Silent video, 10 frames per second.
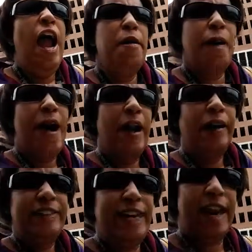Eat my
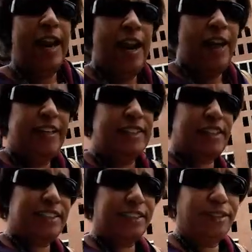little chicken and
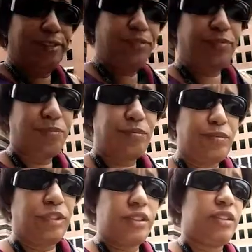chill.
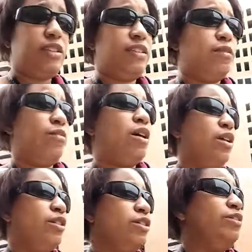Until
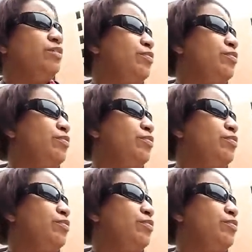tomorrow.